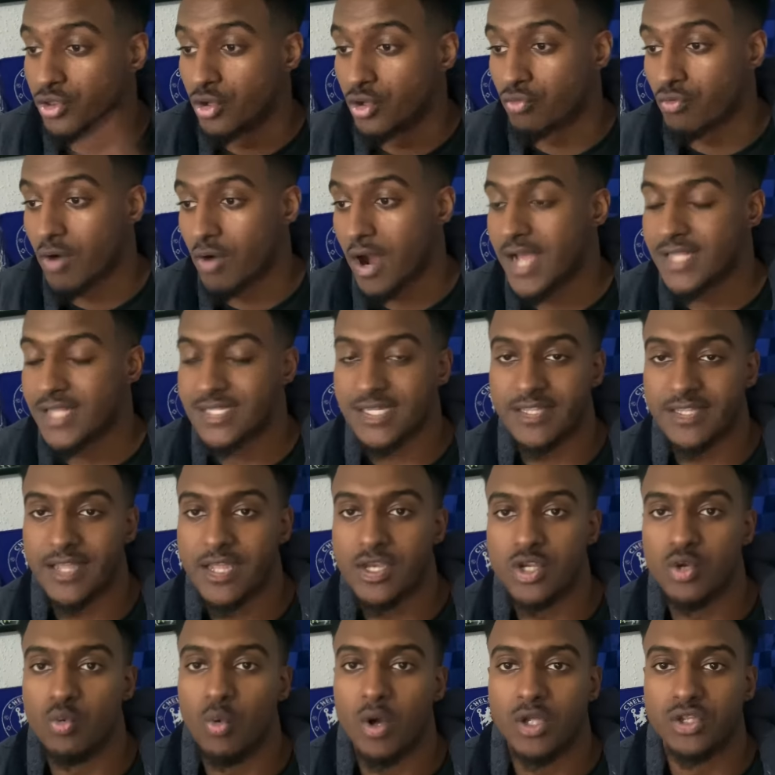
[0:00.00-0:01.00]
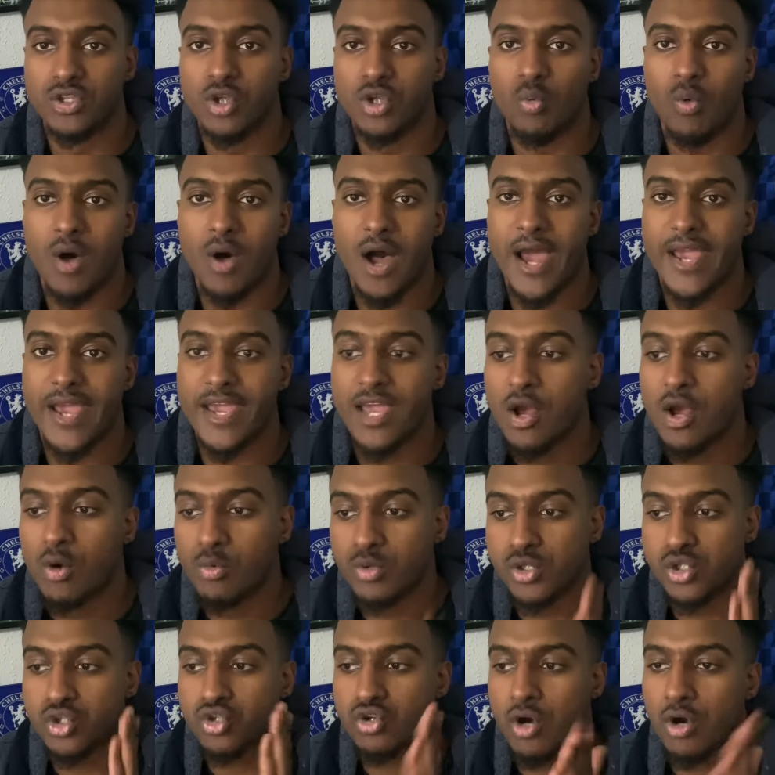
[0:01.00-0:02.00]
the right, and then you wonder why we
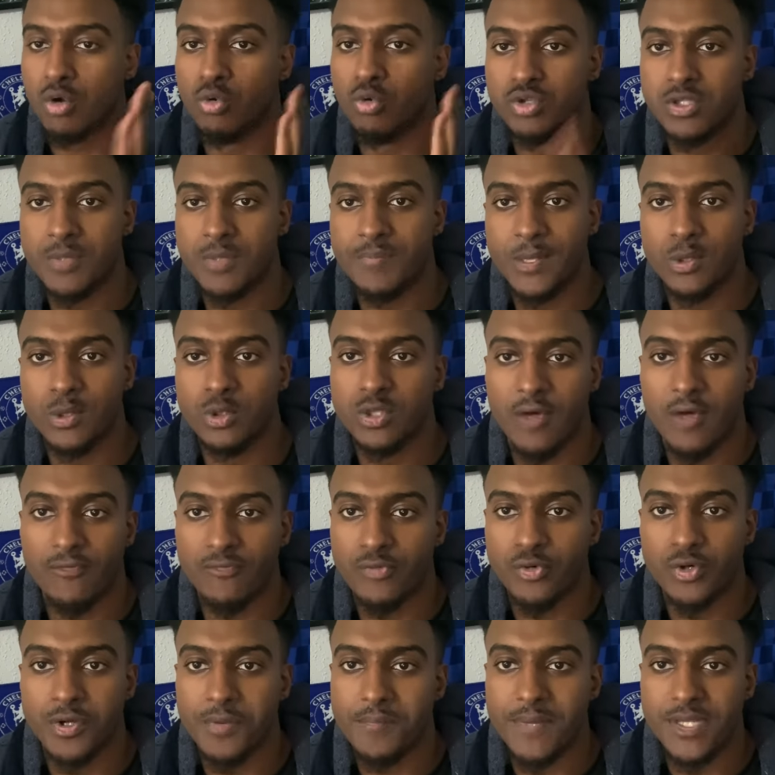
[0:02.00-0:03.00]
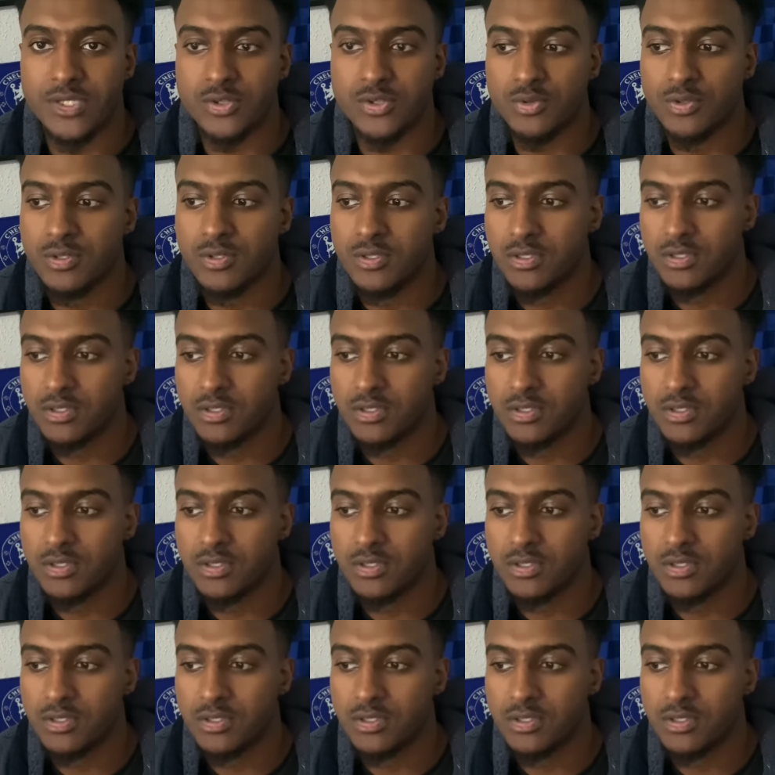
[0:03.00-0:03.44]
struggle to build up through the middle